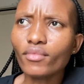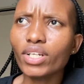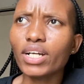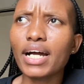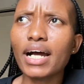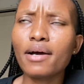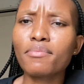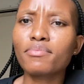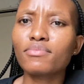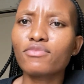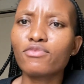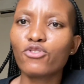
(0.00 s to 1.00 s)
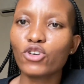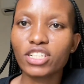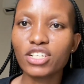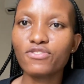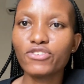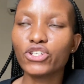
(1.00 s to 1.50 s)
For
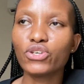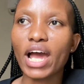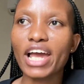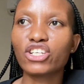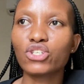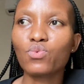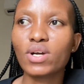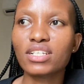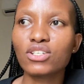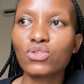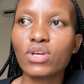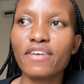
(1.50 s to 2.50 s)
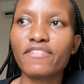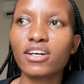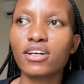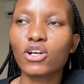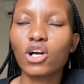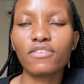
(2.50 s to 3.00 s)
this video, I just want us to have
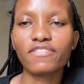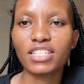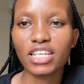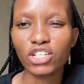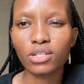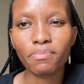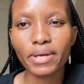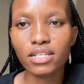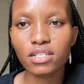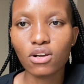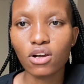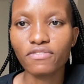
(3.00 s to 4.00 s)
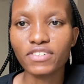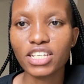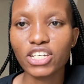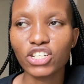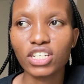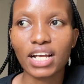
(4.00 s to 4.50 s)
a conversation, basic
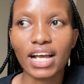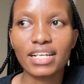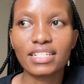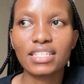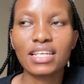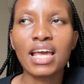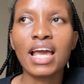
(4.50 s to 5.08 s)
conversation, guys.